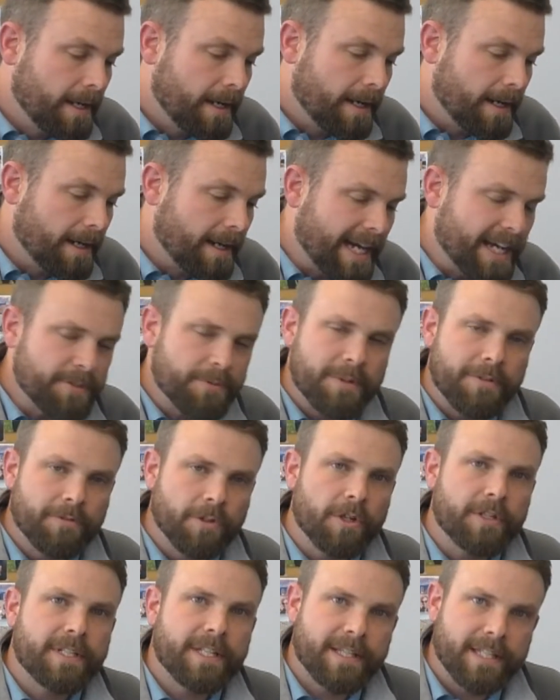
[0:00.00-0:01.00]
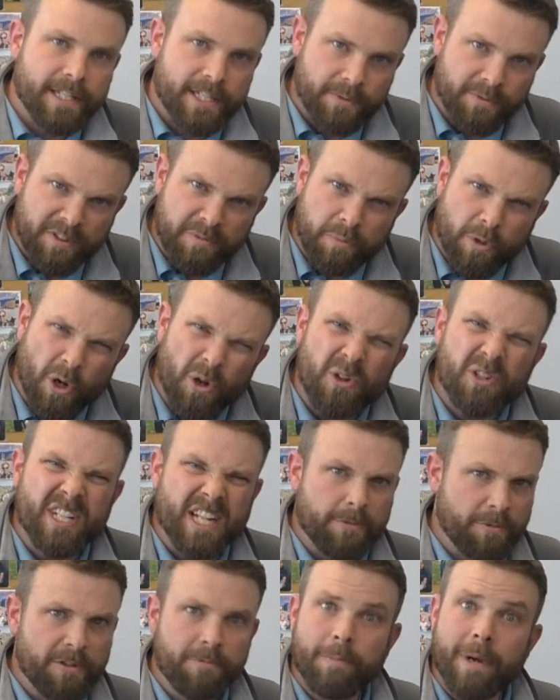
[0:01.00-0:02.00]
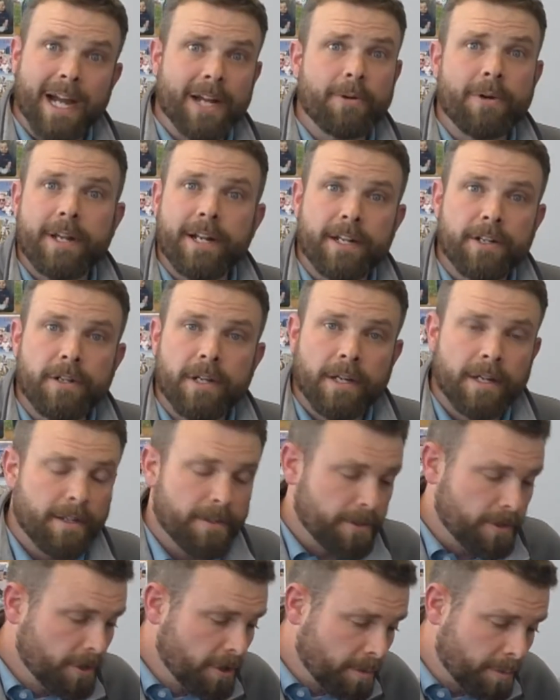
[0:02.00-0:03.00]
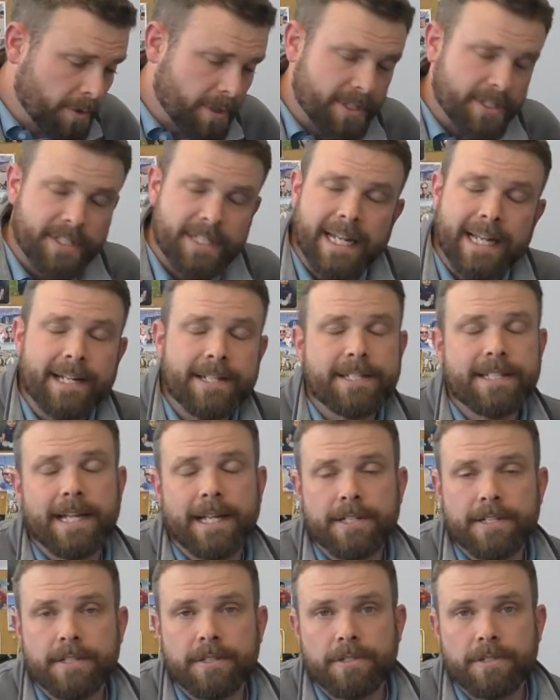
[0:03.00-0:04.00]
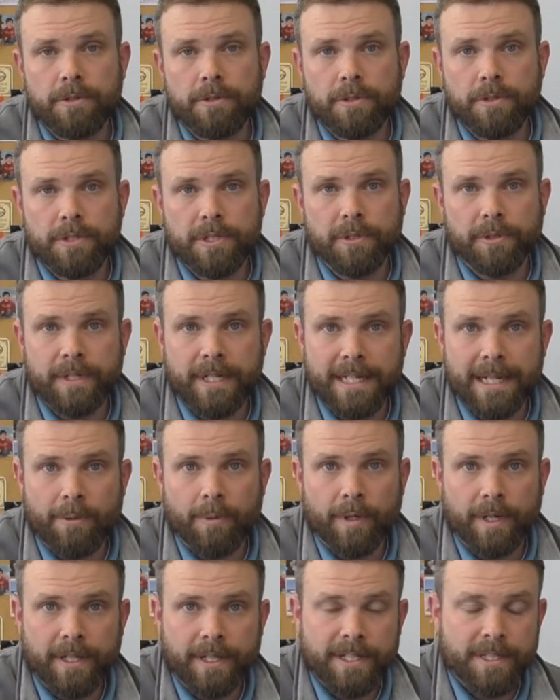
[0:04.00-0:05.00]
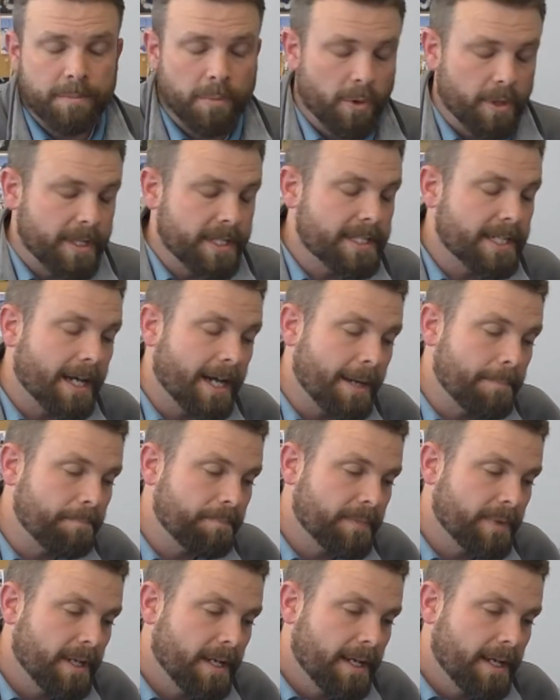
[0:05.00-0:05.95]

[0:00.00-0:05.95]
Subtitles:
As we've looked at this, we've prototyped, we've migrated numerous data sets utility network at this point in time.